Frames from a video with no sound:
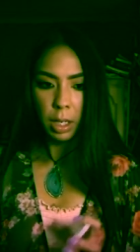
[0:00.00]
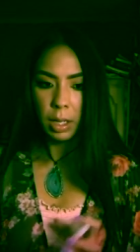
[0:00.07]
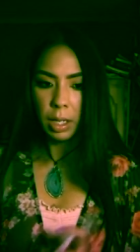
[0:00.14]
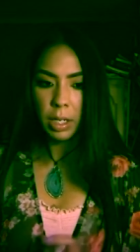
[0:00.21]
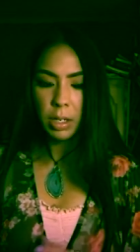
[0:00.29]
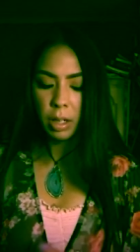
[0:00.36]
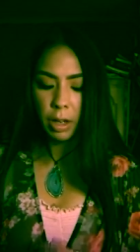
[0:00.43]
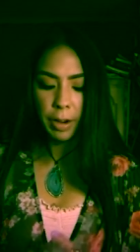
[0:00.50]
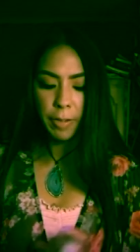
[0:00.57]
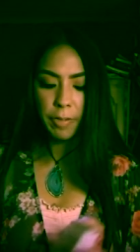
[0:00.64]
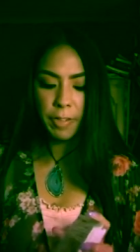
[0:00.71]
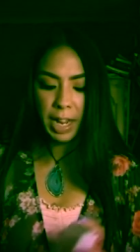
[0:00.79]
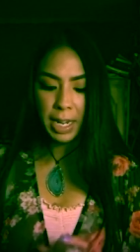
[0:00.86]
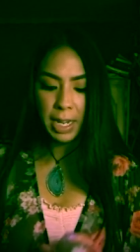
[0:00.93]
there there are
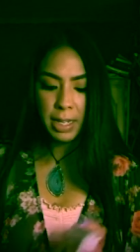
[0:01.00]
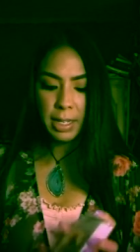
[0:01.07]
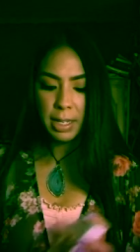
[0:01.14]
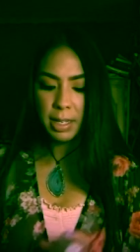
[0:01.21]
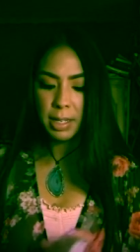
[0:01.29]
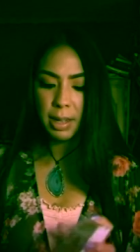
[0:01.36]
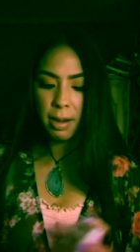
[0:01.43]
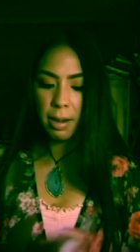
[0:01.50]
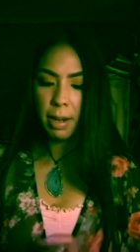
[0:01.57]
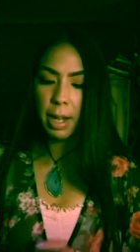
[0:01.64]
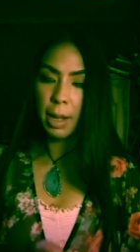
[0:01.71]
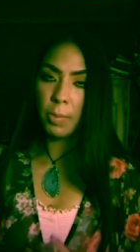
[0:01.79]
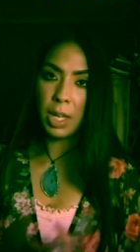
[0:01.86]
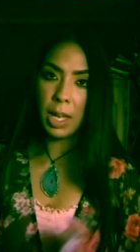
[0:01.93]
finances that are
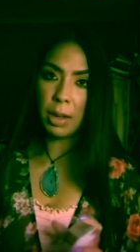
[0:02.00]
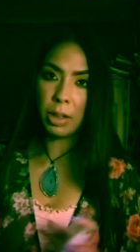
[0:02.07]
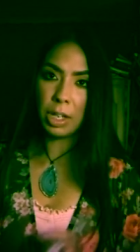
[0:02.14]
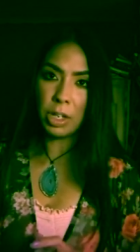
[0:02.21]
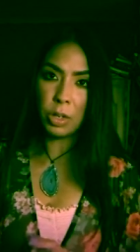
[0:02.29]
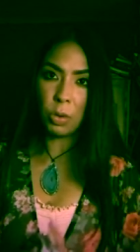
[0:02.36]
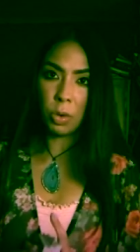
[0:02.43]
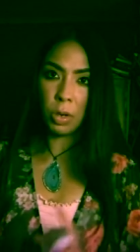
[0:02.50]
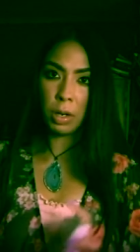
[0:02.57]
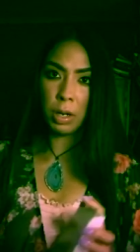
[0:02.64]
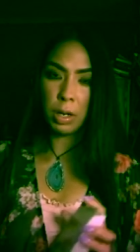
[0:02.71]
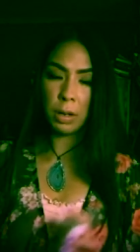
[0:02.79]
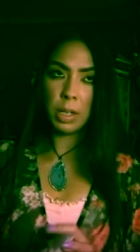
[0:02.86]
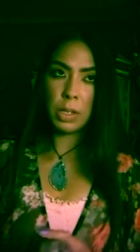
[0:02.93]
coming out the
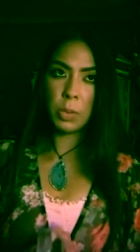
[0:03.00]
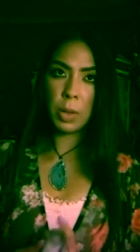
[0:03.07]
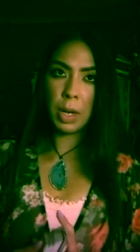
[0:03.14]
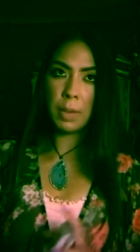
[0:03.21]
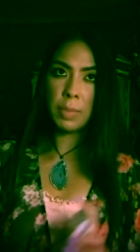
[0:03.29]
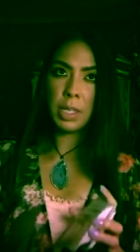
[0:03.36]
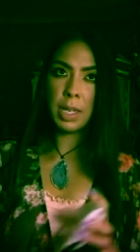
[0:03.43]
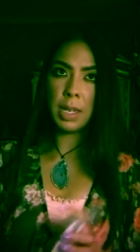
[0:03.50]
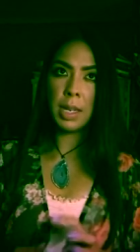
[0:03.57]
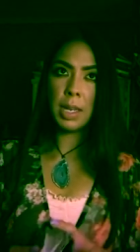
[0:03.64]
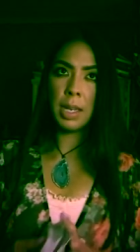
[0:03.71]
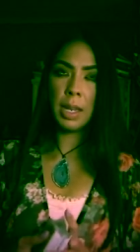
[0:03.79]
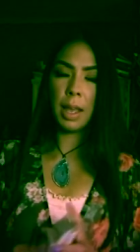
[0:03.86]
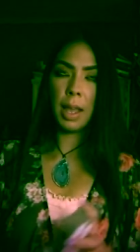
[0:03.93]
door is what I'm
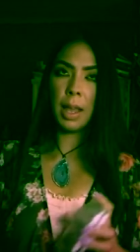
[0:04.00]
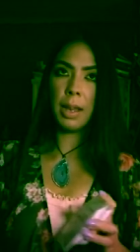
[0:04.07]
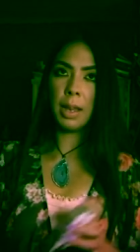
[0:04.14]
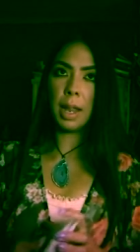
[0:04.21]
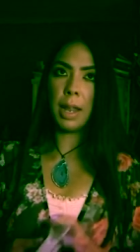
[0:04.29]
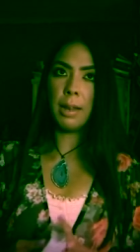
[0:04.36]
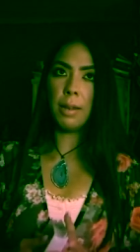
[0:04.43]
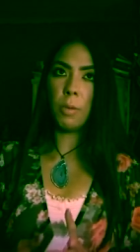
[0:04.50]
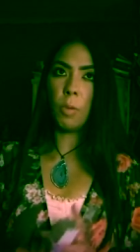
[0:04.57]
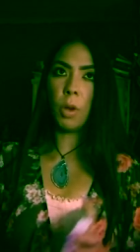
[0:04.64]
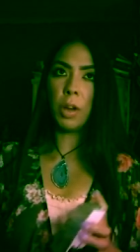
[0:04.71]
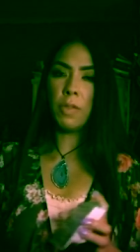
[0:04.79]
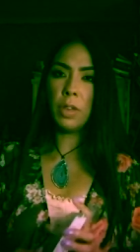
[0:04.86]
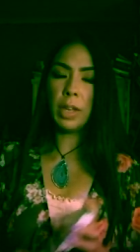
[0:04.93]
seeing. And, and
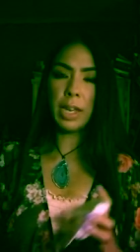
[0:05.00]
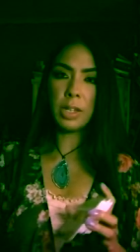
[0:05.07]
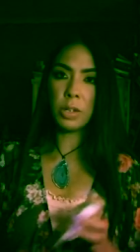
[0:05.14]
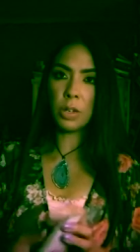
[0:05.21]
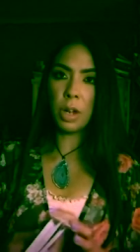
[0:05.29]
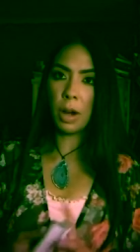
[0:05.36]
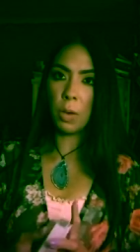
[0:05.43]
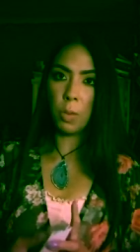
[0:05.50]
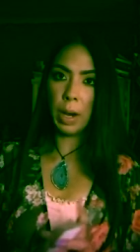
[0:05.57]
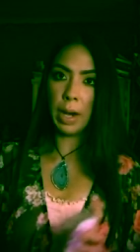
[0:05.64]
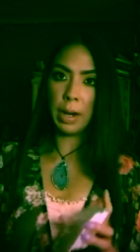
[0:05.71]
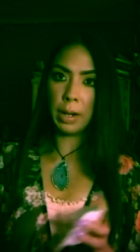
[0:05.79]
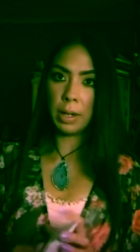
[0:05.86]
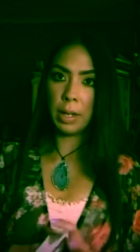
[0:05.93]
one of you guys are not
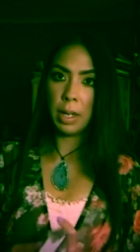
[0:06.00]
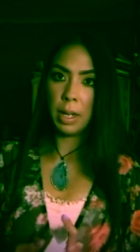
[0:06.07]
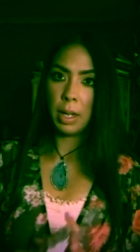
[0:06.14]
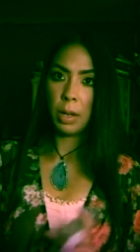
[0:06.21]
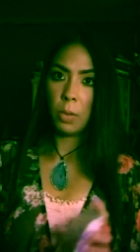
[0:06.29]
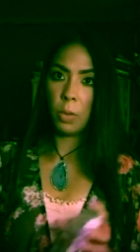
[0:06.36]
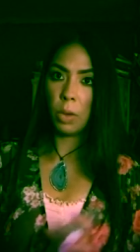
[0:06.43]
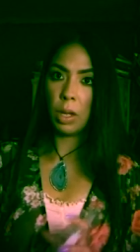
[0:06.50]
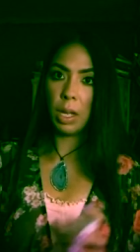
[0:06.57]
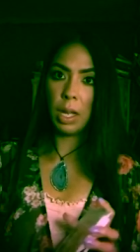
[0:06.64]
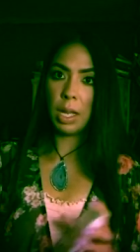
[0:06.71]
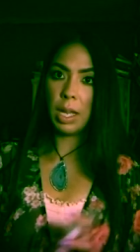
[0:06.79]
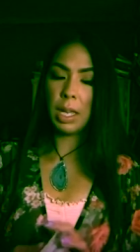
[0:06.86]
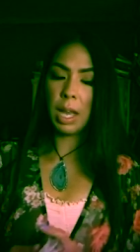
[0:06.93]
aware.
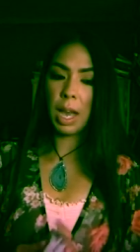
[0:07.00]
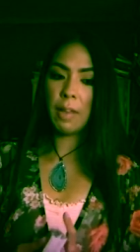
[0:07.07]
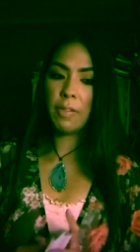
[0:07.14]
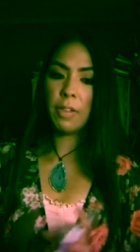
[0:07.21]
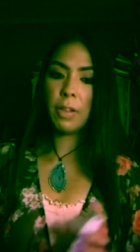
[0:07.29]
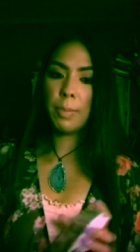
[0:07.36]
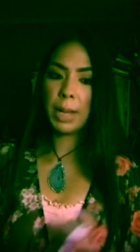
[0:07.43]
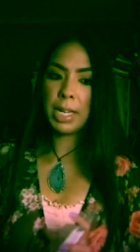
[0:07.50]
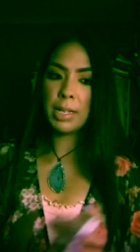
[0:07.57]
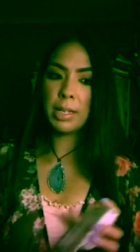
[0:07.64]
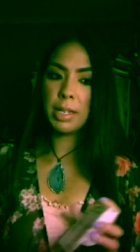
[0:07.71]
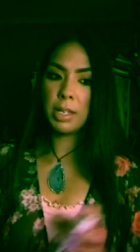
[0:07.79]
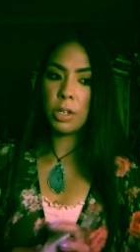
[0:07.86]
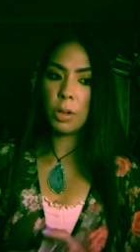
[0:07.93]
I feel
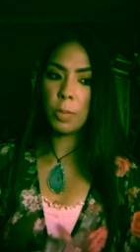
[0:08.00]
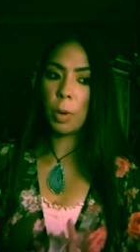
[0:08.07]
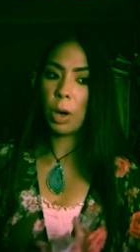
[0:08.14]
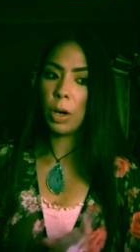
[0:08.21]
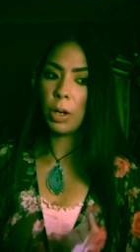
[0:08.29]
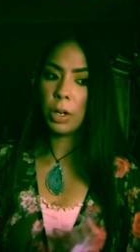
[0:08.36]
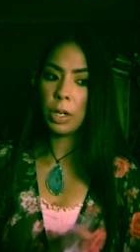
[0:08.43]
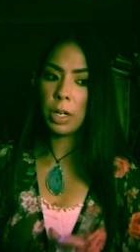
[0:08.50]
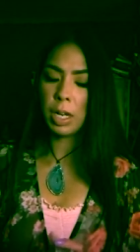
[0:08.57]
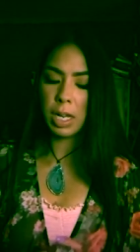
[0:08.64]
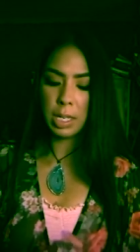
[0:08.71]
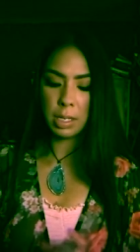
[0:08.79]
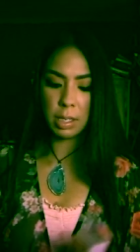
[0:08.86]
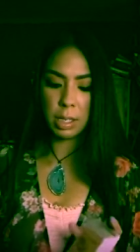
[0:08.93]
Pisces, your partner
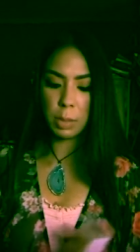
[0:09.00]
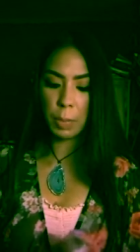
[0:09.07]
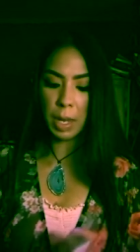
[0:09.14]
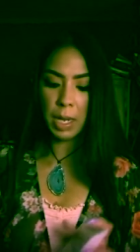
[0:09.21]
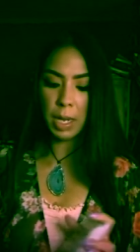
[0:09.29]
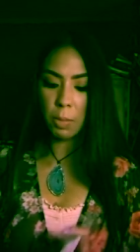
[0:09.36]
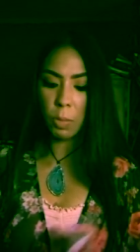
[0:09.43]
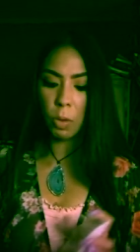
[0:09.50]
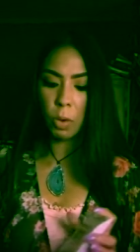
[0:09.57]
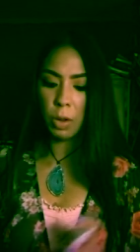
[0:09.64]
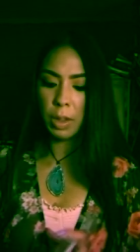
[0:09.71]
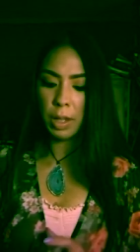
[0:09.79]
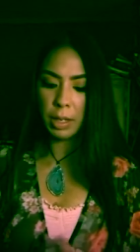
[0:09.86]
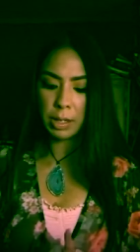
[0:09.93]
is spending
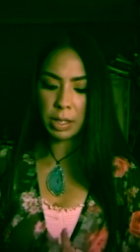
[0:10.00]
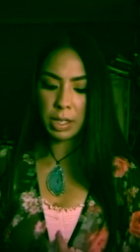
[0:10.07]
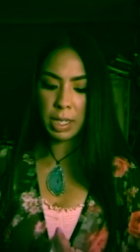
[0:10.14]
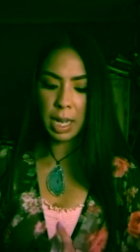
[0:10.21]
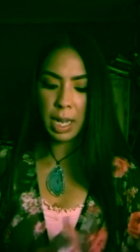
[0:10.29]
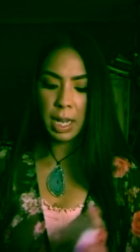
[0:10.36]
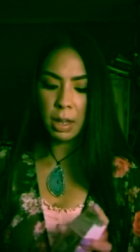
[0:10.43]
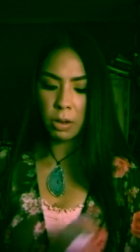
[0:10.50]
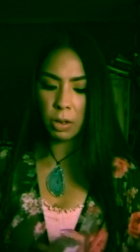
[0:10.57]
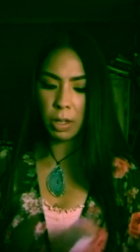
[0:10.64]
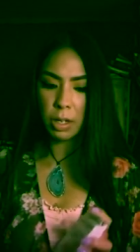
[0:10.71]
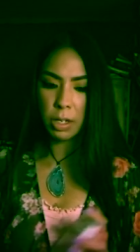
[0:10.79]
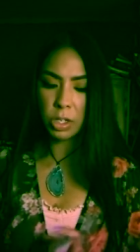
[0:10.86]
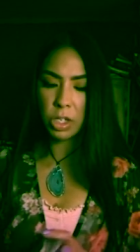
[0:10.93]
more than they're saying, or
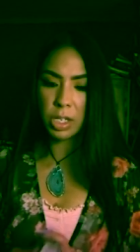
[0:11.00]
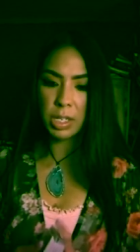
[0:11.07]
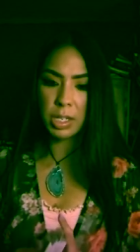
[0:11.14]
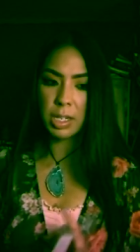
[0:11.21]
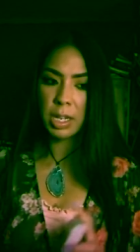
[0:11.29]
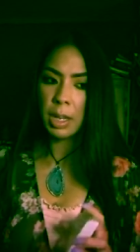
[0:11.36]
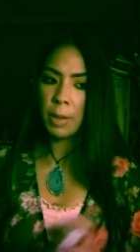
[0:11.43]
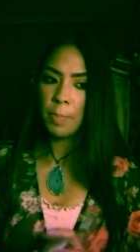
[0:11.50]
there's just,